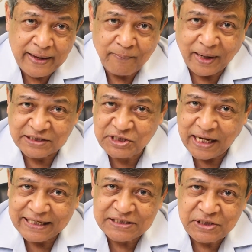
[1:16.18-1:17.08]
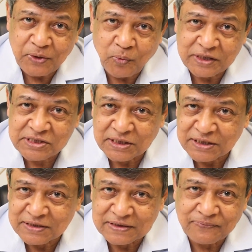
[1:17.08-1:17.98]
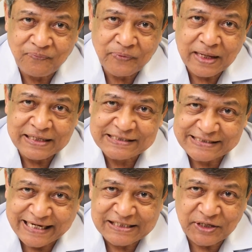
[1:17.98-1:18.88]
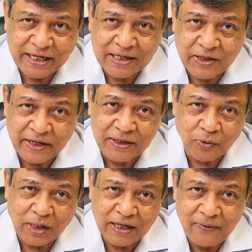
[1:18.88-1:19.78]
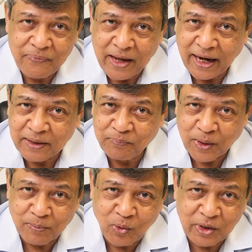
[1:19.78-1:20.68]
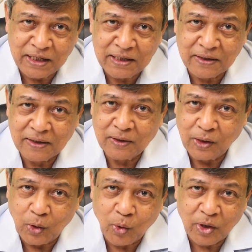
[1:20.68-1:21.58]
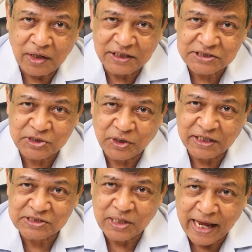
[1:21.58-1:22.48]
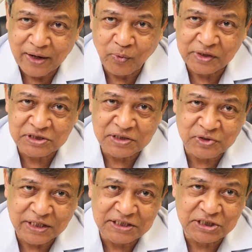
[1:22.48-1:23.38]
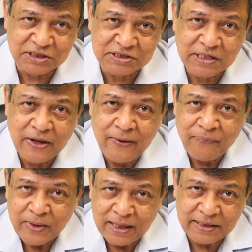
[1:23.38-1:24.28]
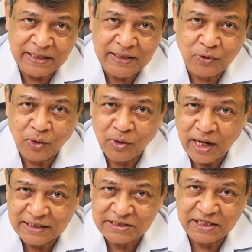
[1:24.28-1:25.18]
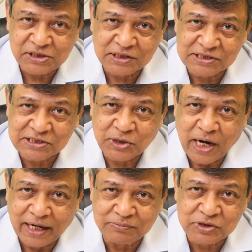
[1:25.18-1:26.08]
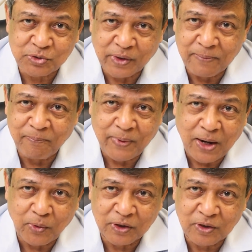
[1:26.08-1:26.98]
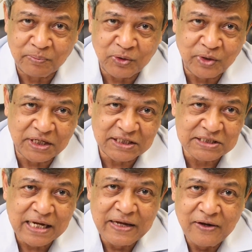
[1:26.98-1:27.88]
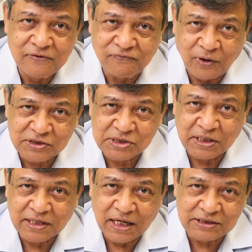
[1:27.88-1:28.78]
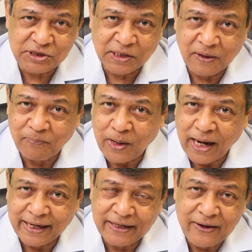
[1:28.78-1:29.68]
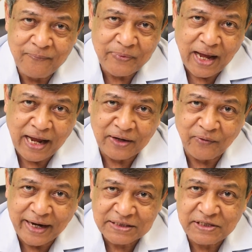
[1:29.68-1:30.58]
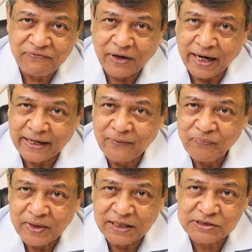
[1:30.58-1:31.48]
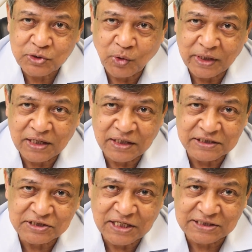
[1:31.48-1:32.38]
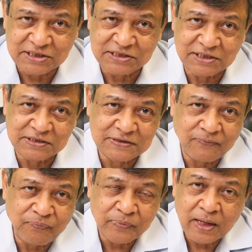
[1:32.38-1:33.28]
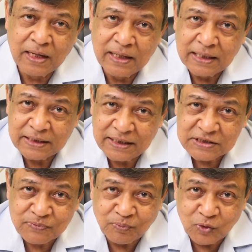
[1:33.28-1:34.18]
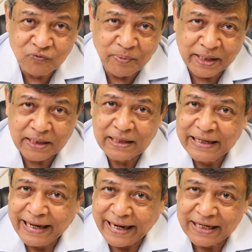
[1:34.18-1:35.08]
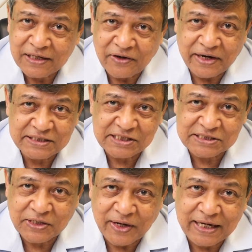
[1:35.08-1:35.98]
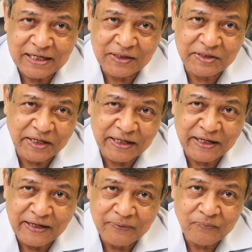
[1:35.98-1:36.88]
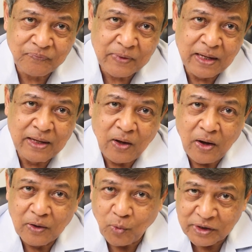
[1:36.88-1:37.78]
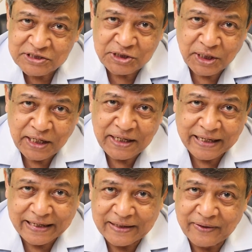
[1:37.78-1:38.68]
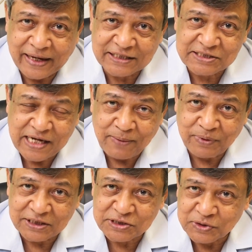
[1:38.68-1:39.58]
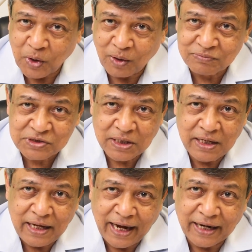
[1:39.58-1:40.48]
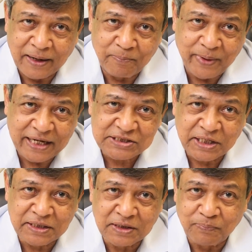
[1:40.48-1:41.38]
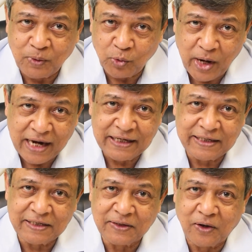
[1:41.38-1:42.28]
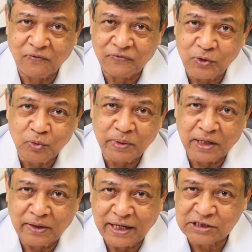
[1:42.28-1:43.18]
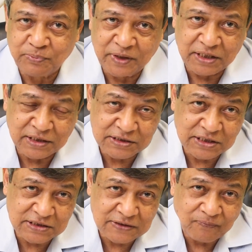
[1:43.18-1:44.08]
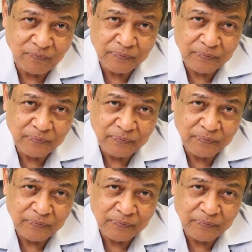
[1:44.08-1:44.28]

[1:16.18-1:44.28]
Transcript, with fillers: By challenging Western-centric curricula and promoting local histories, language, and traditions, decolonization strives to empower communities, foster cultural pride, and rectify historical injustices. This movement encourages critical thinking, questioning established norms, and embracing the plurality of human experiences.